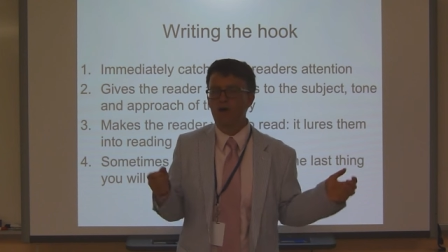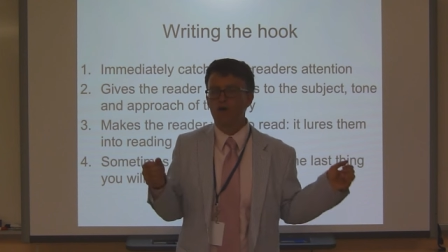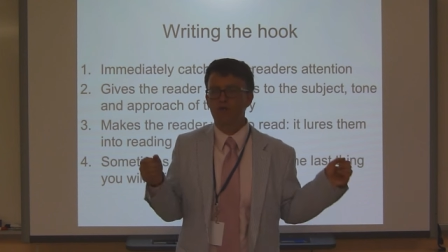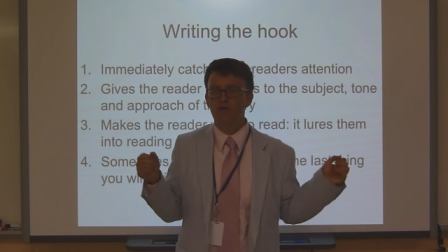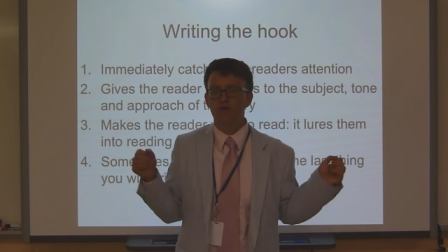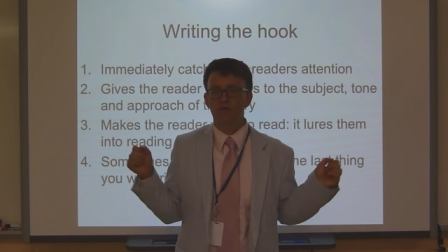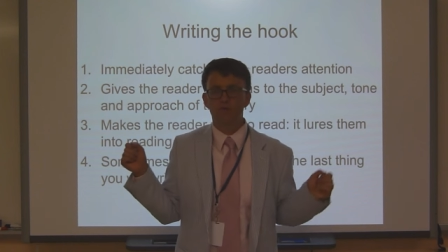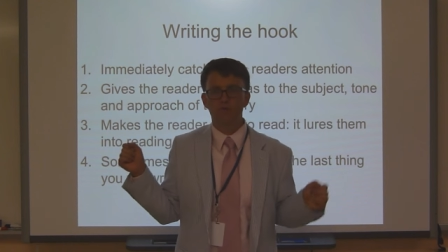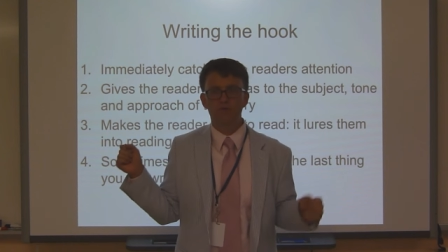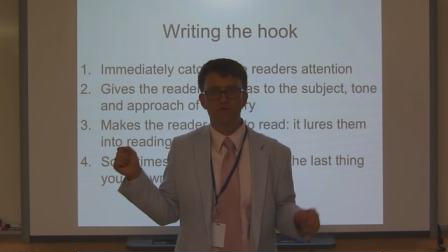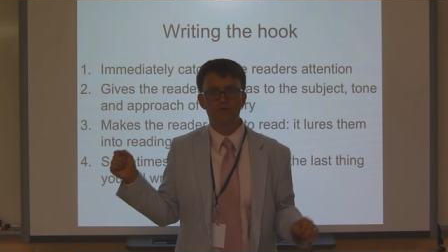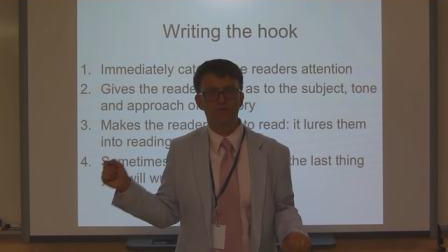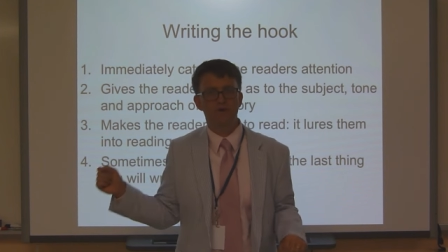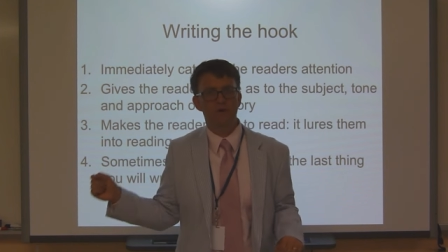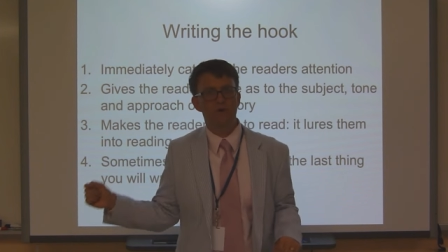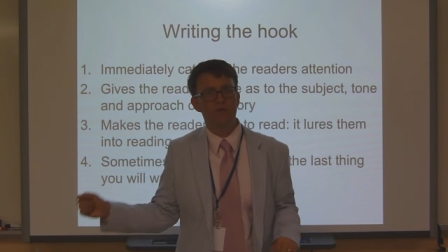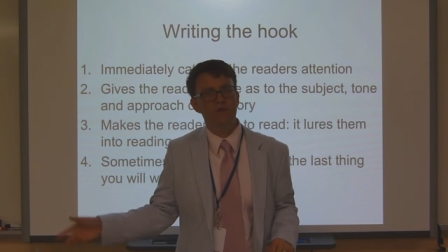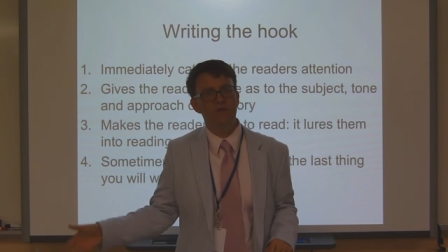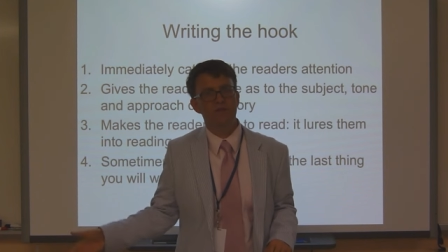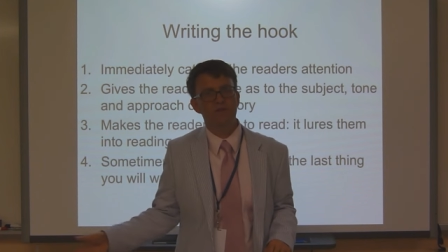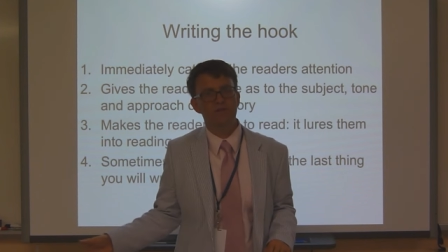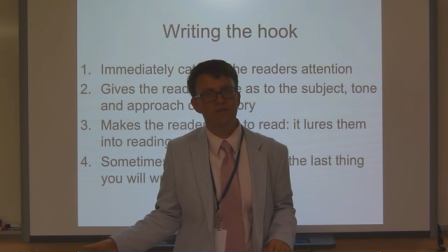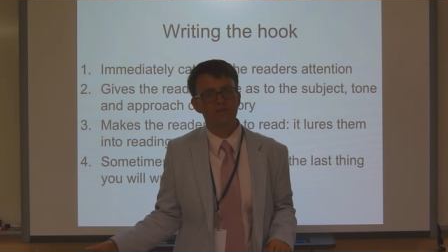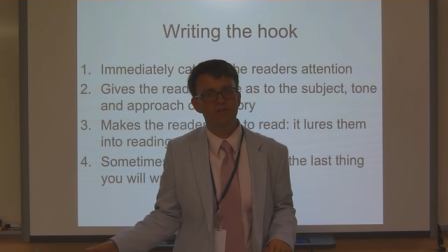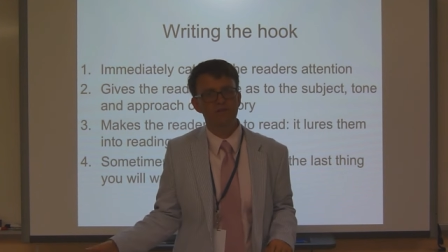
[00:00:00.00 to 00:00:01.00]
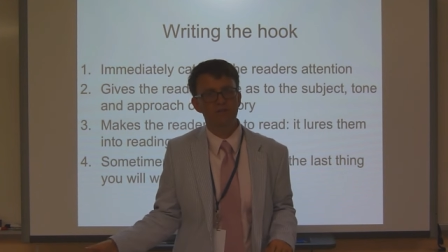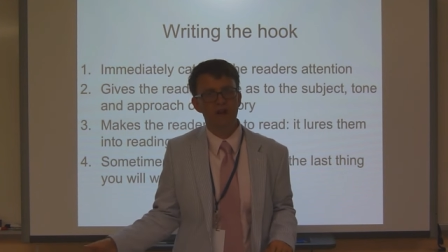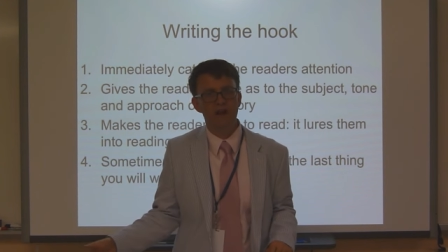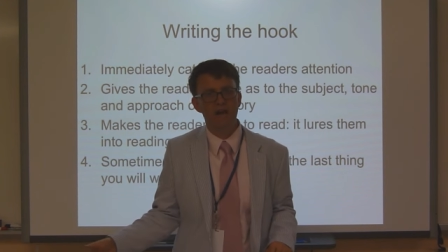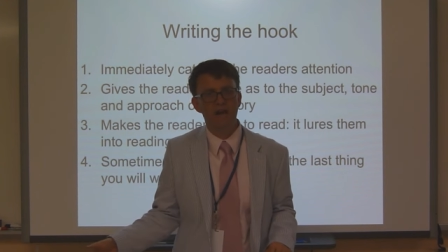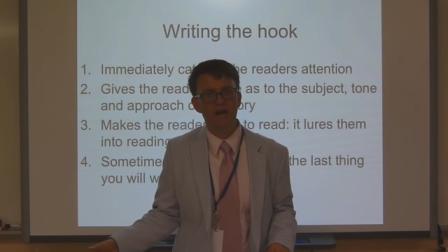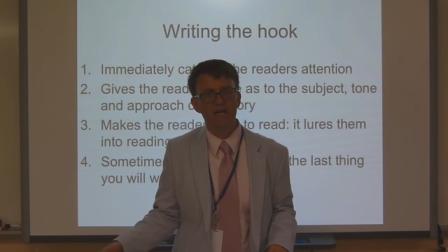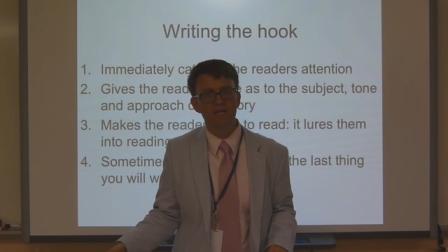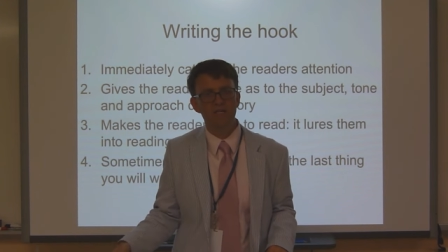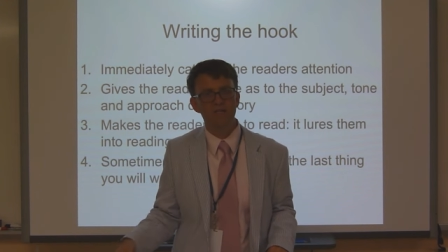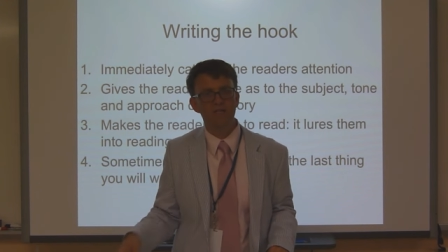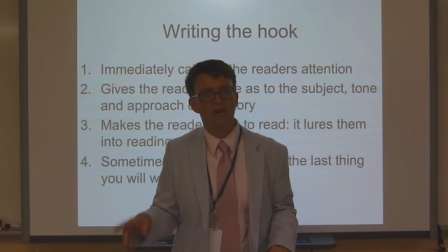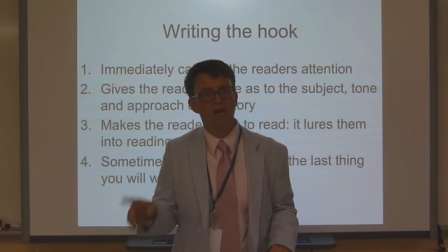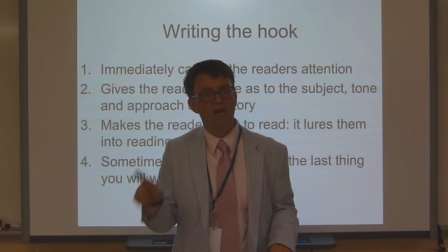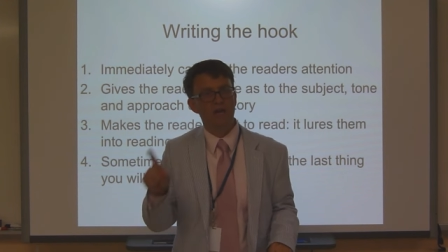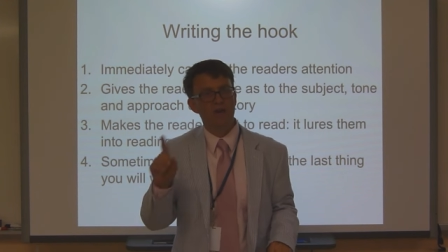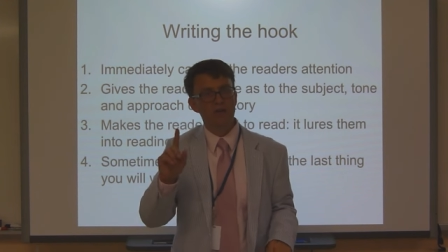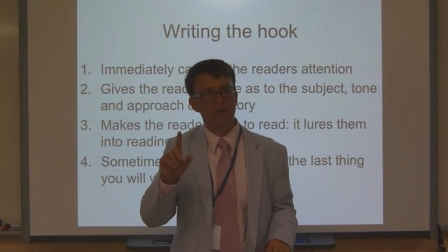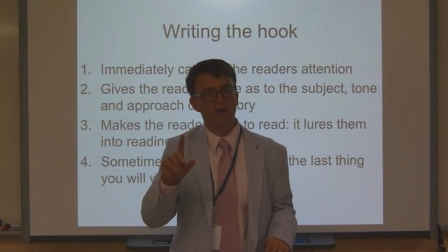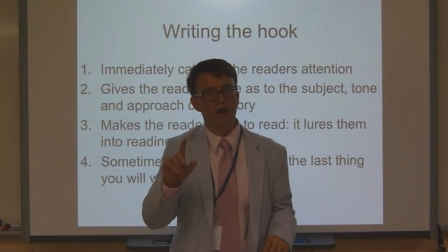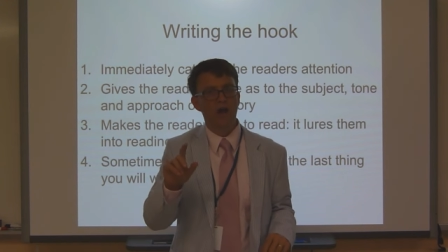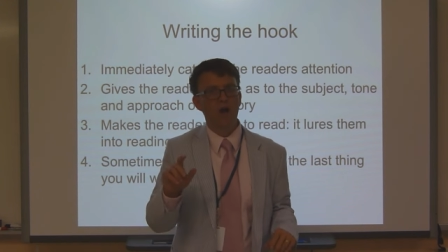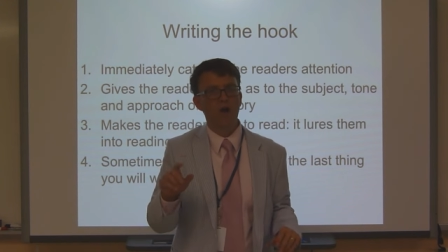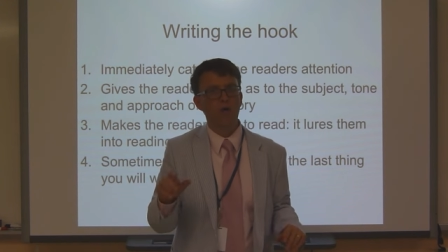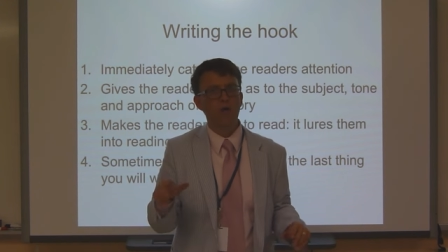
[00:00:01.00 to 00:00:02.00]
Do you throw it in the trash?
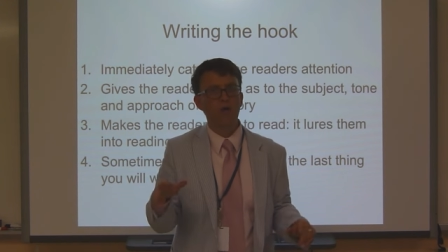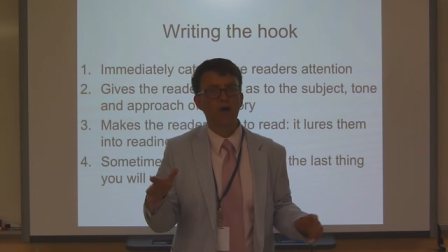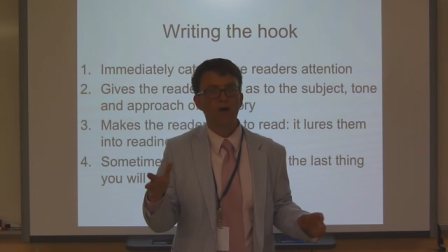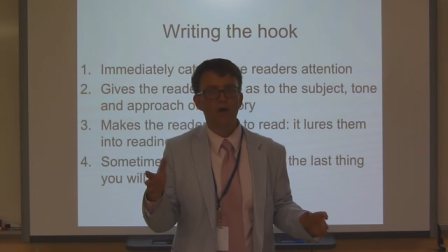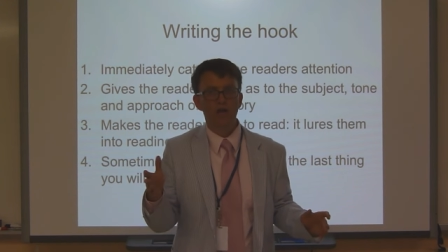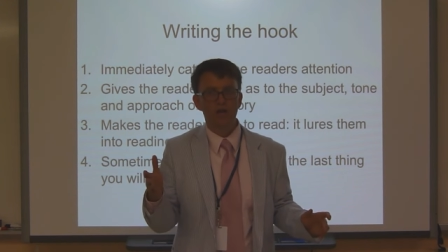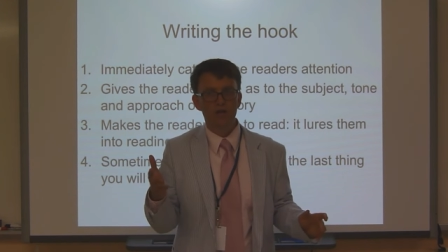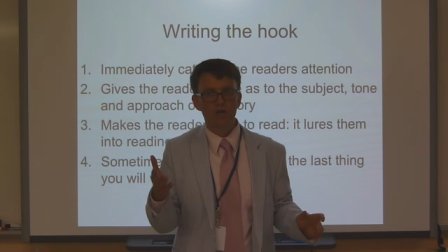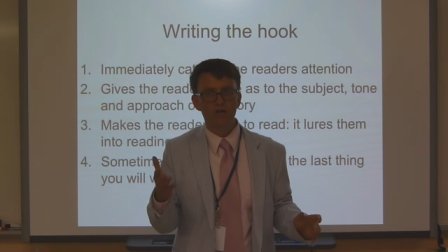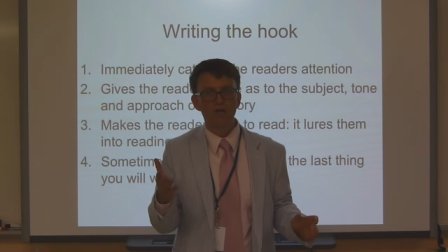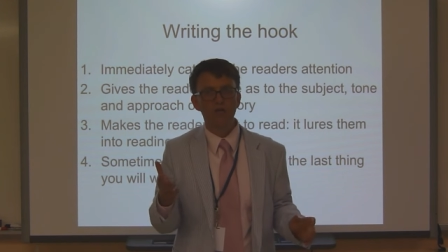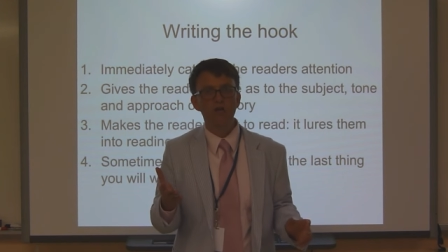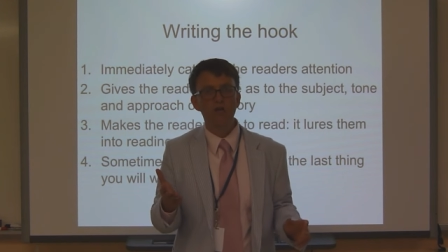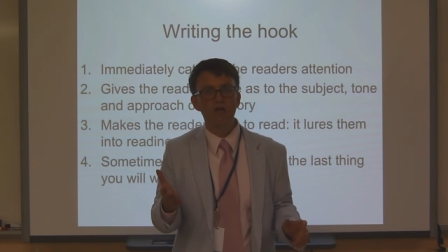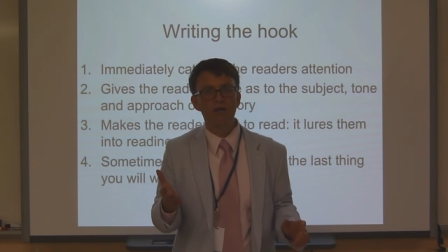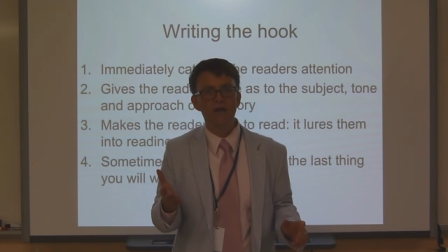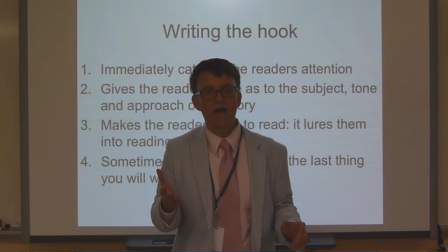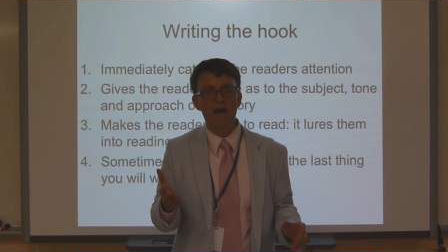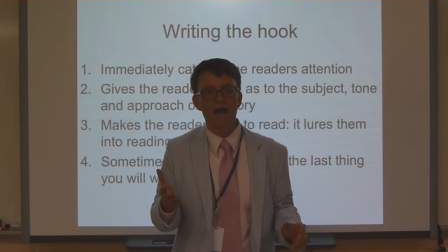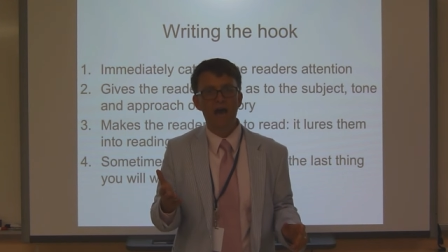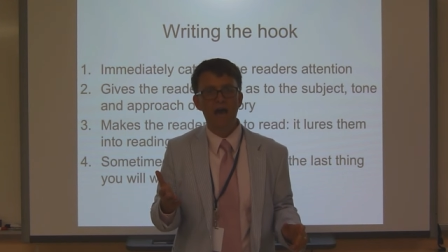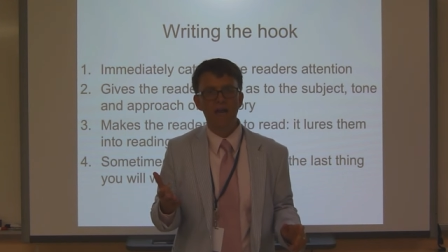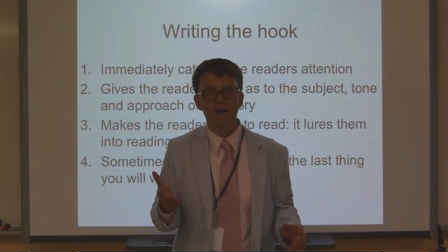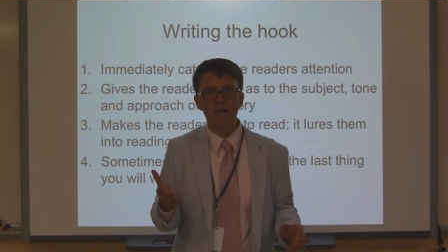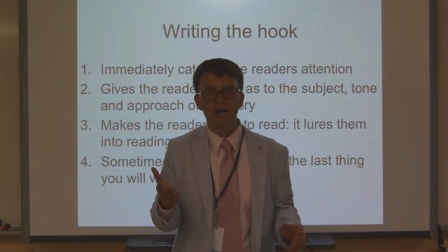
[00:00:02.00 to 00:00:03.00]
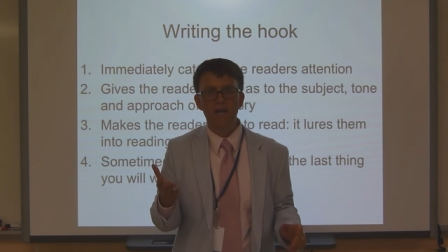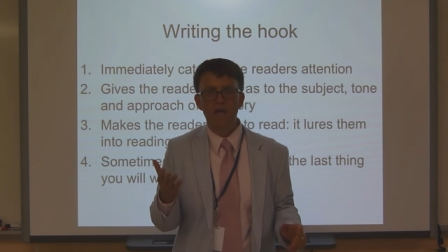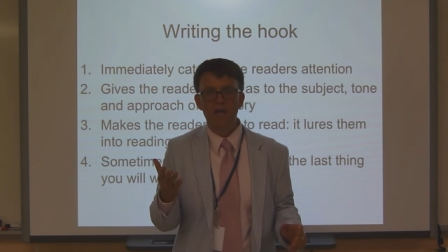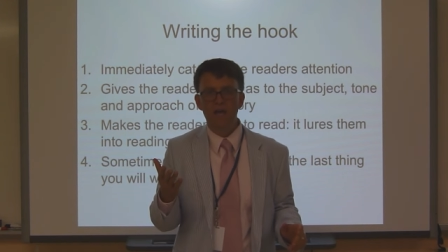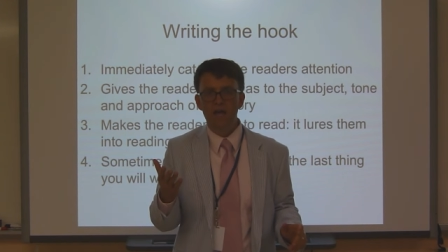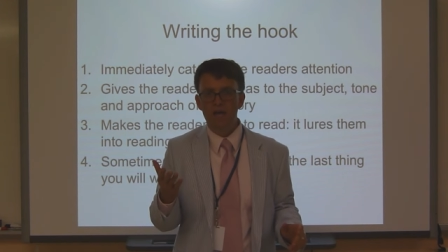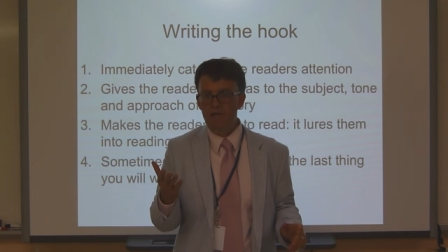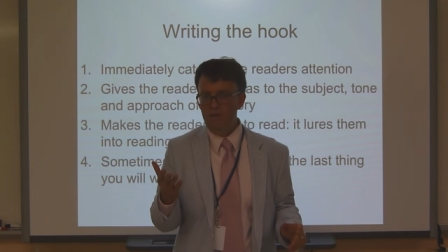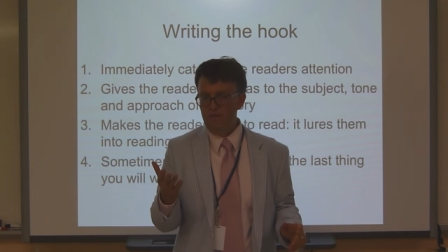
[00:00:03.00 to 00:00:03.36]
No. You look at it.